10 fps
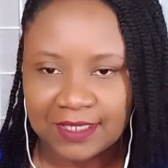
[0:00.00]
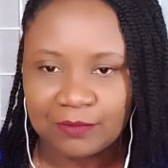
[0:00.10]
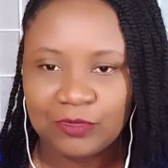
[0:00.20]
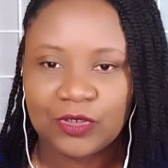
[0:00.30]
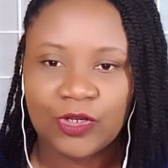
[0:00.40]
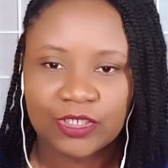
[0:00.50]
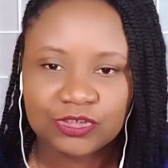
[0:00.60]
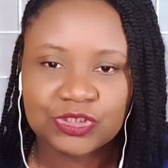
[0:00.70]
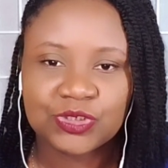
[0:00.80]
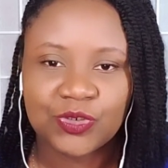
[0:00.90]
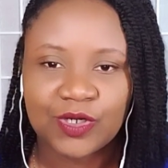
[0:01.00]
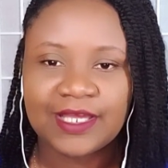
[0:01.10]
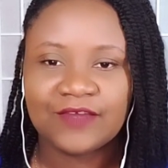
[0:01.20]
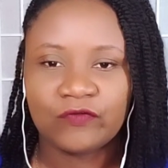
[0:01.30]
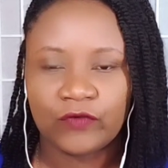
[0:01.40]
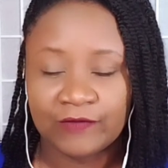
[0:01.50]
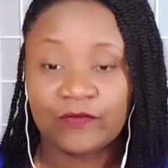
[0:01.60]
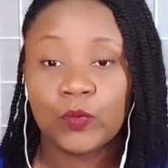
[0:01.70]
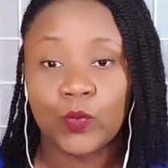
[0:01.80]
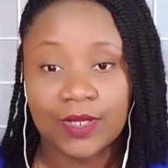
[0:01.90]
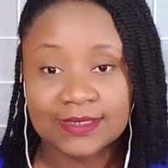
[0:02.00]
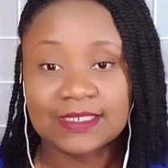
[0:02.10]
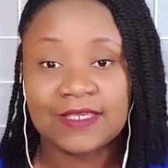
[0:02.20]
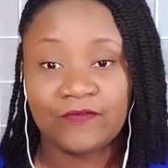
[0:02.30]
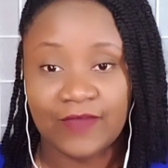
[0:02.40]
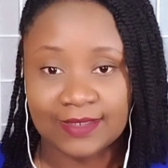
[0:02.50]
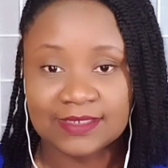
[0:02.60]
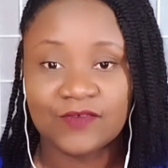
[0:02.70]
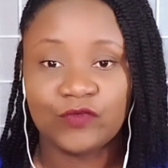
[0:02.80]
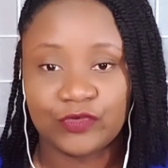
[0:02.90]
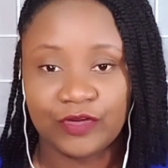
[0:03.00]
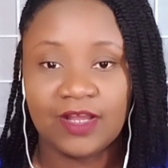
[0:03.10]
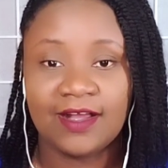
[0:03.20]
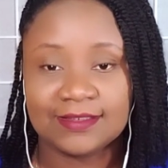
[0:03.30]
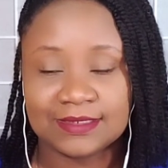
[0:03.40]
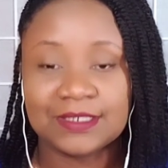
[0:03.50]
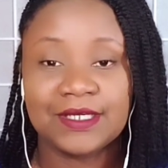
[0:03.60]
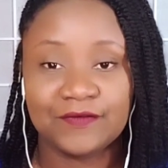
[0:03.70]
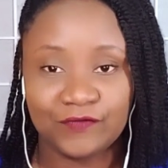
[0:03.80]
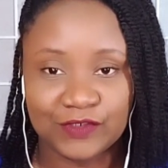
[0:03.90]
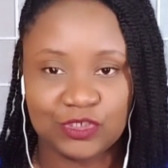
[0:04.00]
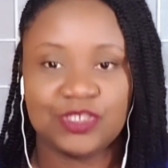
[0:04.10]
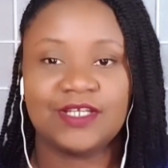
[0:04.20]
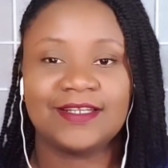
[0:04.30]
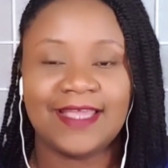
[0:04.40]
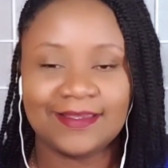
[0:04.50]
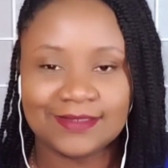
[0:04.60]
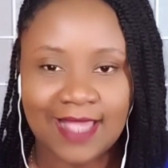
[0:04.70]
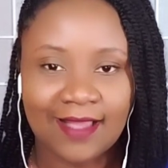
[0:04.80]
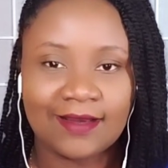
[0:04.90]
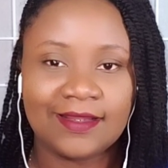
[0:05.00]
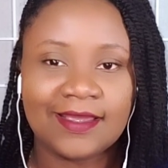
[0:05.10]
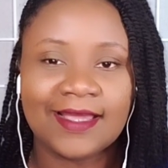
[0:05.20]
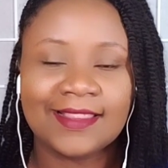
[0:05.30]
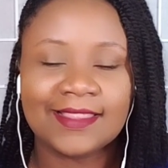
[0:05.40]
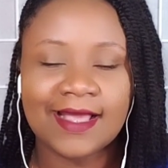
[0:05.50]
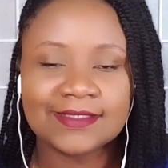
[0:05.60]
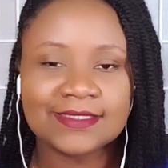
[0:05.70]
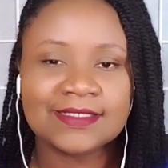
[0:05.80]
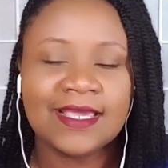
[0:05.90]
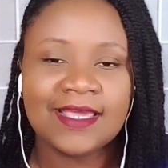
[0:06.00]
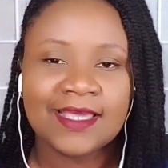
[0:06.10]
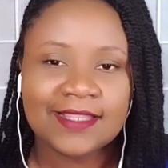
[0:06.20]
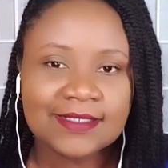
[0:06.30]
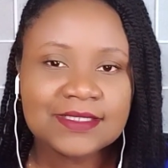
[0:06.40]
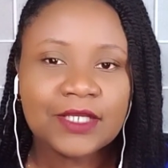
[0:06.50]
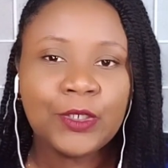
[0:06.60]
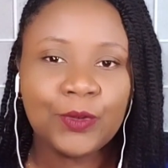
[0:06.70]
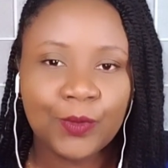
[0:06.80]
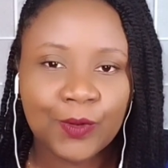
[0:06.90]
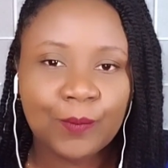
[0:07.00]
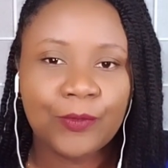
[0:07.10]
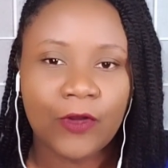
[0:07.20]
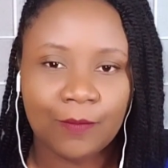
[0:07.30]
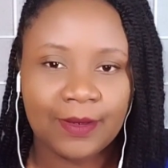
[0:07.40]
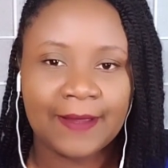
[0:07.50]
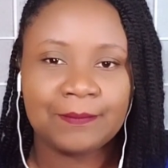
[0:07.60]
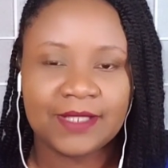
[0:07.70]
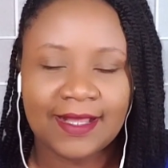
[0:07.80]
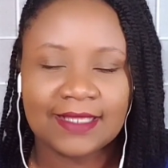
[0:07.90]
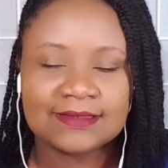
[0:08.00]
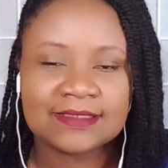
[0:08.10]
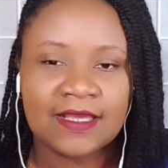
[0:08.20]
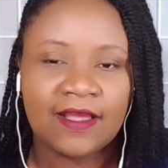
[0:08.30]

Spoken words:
Kim. You're not sure if it was effective with regards to conversion. Exactly. And that's a known problem that